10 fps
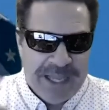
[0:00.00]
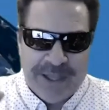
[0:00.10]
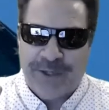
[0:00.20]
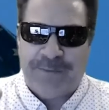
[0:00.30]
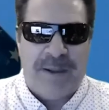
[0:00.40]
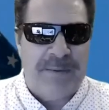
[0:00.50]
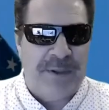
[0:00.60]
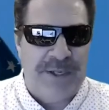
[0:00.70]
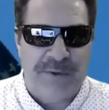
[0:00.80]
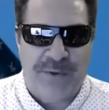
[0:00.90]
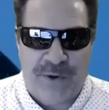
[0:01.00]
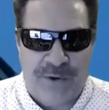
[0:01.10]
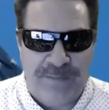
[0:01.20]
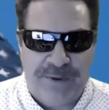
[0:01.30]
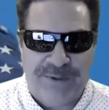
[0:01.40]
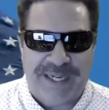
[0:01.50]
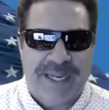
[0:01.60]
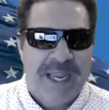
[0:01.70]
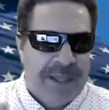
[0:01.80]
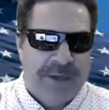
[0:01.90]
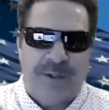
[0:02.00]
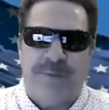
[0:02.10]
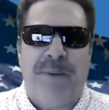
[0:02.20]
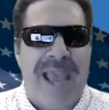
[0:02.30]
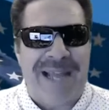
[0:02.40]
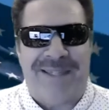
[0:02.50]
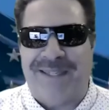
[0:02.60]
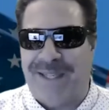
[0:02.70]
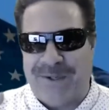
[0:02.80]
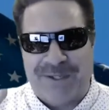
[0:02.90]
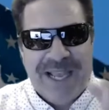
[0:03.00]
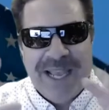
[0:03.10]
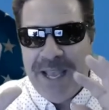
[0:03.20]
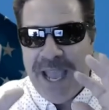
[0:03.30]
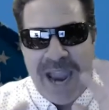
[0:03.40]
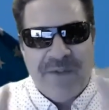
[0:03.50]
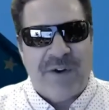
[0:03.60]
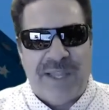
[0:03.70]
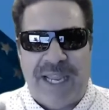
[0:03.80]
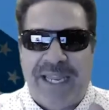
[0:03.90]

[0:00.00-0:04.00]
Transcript: There's people that do their own music. There's pets. There's everything.